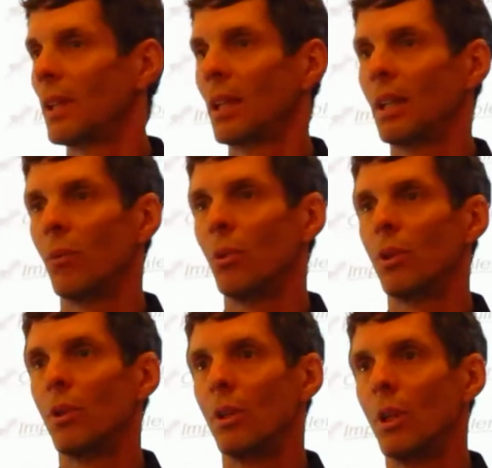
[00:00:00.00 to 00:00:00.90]
that they
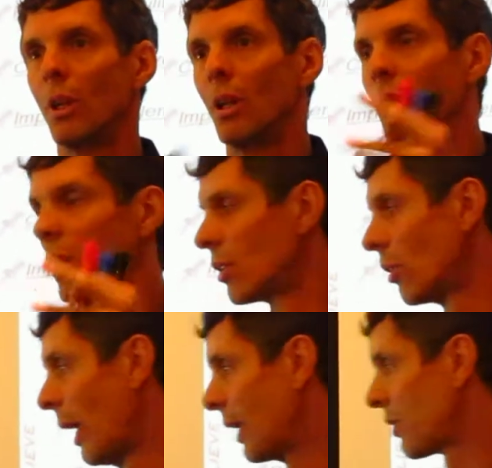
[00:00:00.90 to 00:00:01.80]
would.
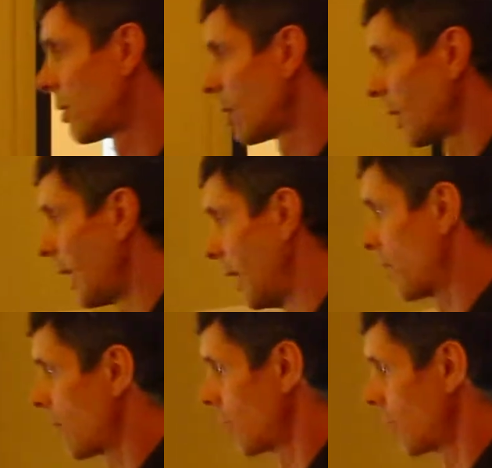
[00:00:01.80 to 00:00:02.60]
So that's, again, that's